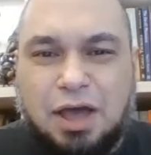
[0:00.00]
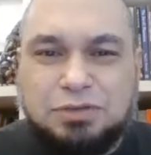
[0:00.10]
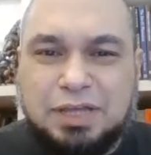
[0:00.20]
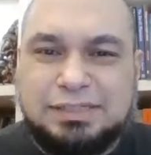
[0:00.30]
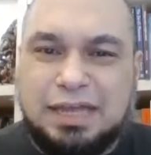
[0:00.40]
how
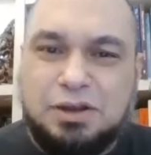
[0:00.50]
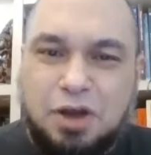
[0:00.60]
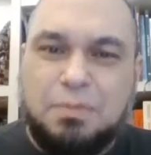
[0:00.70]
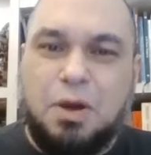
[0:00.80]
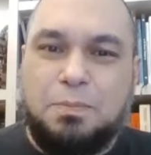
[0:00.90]
does a
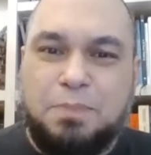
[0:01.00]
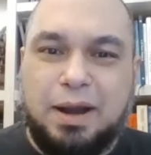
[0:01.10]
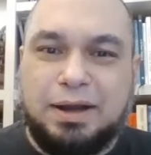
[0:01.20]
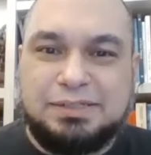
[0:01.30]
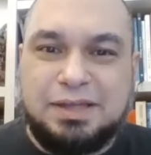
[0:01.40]
normal
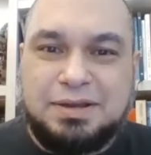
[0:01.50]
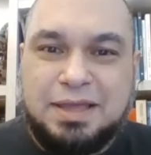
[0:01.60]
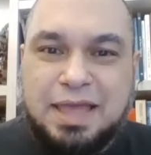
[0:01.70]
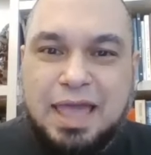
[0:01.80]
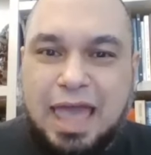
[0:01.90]

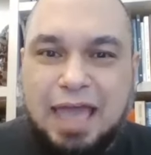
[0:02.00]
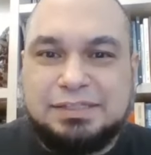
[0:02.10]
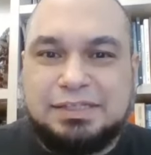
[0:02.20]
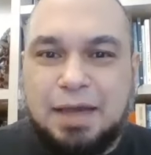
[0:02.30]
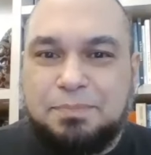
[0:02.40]
person
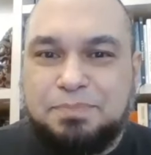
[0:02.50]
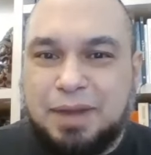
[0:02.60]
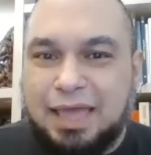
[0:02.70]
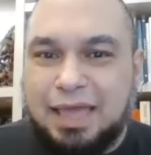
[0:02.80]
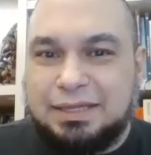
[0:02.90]
ends up
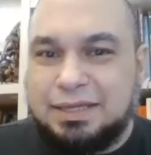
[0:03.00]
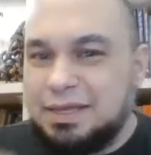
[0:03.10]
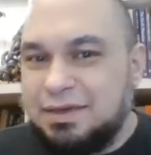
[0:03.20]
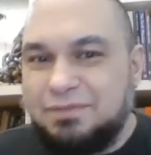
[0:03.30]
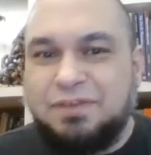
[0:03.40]
like
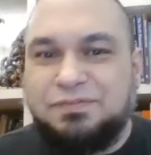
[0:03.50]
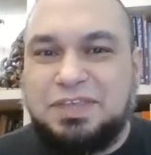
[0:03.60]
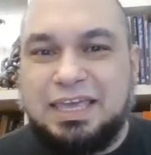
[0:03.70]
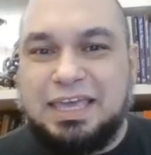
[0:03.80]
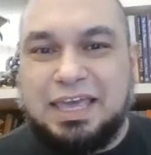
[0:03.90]

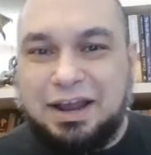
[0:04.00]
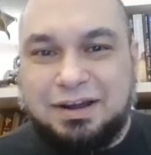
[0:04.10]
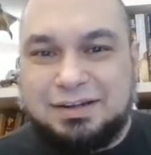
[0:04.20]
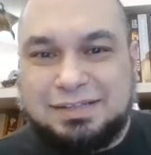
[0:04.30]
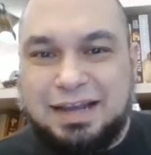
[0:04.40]
50
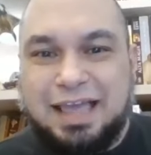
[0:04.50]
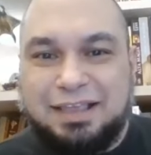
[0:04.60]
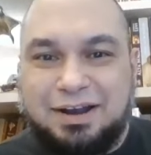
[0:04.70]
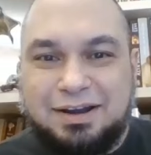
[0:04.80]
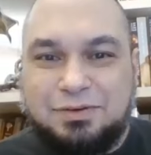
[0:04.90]
years
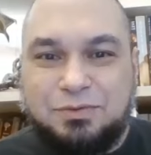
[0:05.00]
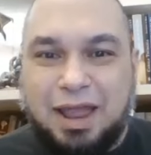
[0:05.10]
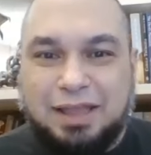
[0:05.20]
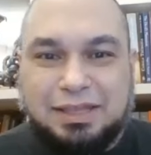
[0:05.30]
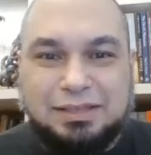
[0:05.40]
later
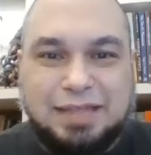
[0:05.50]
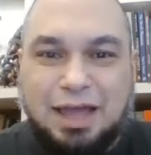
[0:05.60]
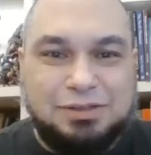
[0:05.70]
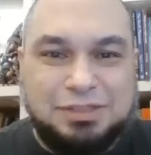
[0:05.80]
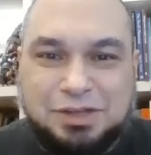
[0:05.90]
writing
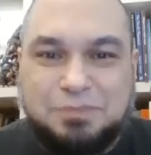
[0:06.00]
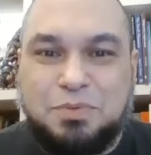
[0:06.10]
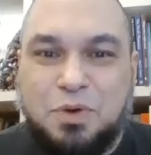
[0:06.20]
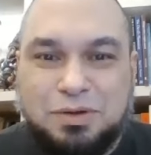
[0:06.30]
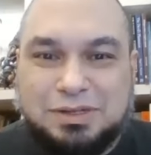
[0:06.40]
thousands of
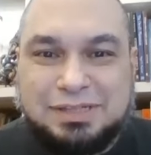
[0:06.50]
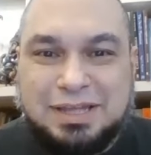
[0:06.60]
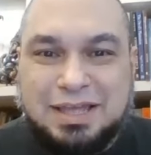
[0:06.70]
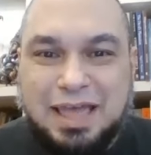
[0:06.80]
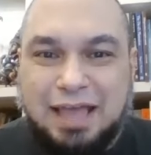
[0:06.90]
books
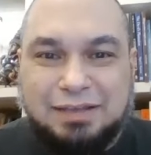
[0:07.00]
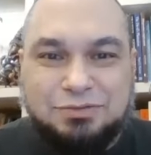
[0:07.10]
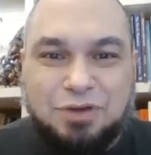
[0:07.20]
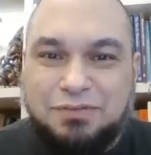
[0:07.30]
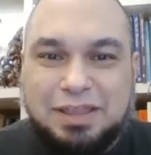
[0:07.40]
and
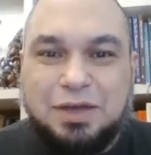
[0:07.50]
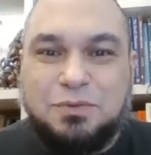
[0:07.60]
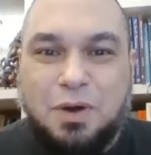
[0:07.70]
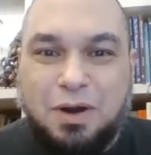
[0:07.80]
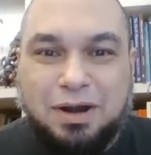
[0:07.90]
traveling
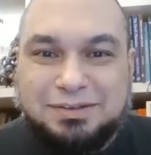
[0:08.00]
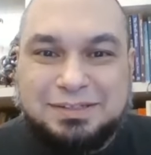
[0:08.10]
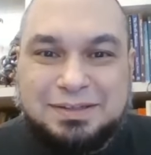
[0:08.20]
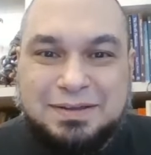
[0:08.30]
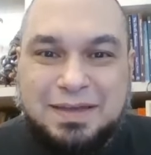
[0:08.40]
the world
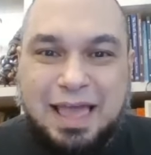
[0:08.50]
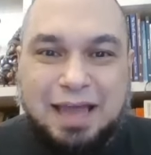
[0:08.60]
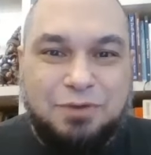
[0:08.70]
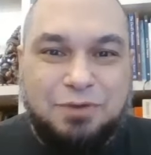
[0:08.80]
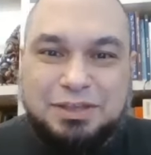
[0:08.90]

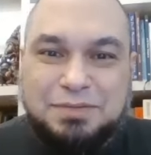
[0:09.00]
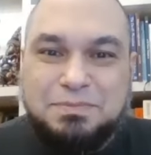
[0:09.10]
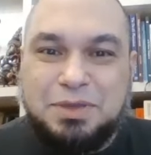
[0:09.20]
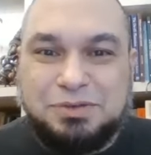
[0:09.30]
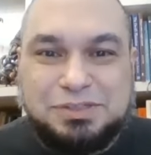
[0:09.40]
and
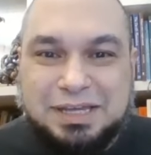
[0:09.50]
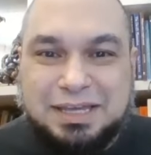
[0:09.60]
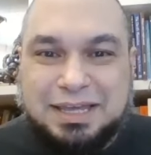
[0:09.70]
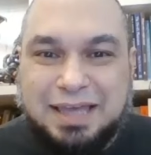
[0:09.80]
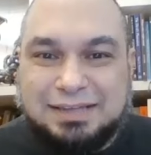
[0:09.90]
writing music
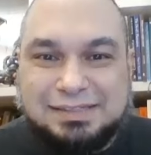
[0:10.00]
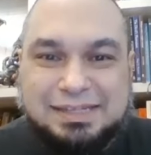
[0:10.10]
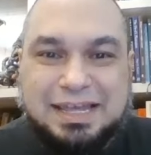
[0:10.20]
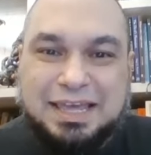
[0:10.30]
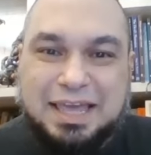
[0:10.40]
and
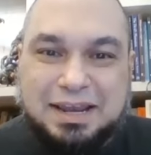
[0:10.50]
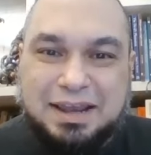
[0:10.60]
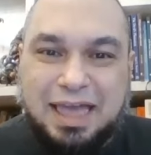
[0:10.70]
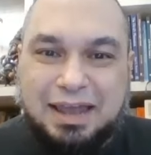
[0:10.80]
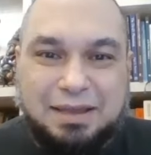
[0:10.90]

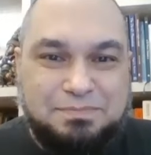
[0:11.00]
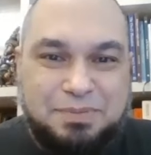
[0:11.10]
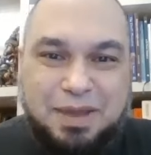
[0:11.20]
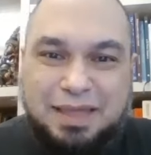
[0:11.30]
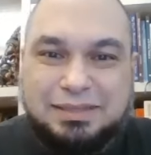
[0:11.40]
singing and
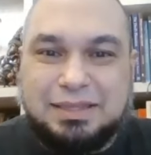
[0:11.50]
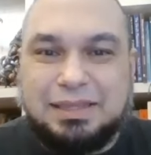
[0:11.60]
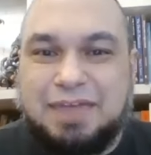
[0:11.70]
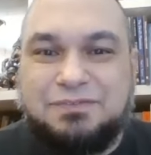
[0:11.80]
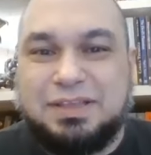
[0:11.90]
playing
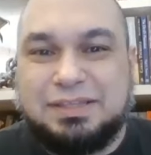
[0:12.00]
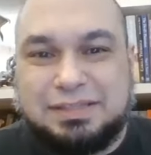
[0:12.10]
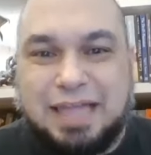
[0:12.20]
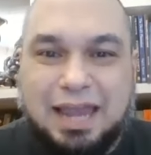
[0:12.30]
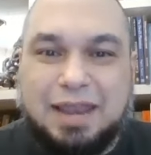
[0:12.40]
living
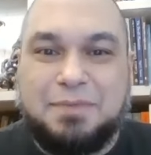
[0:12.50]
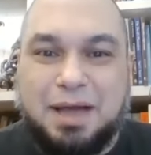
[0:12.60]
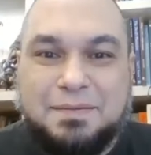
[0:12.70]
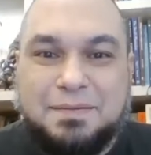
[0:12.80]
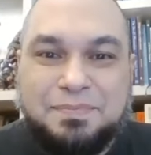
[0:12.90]

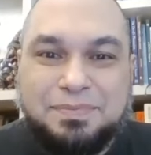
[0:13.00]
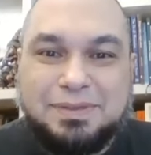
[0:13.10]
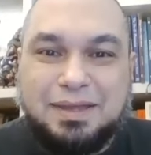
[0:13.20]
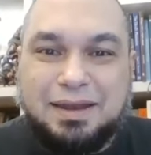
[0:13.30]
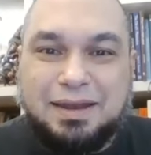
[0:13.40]
Thelema?
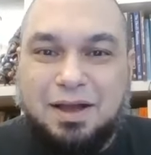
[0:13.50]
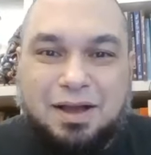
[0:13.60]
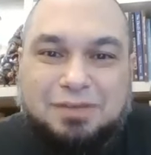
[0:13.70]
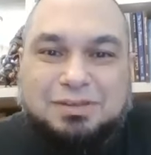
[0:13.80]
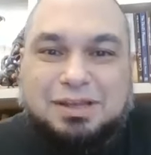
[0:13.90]
And
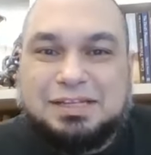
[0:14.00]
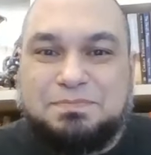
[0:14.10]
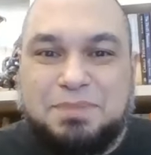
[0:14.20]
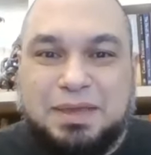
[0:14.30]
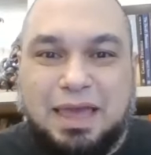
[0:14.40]
how does
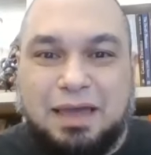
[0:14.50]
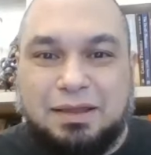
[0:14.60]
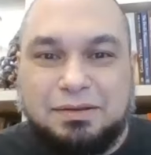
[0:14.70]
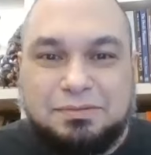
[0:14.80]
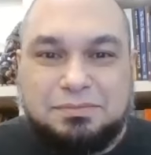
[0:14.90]
it
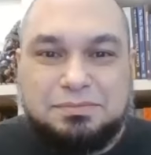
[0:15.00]
begin?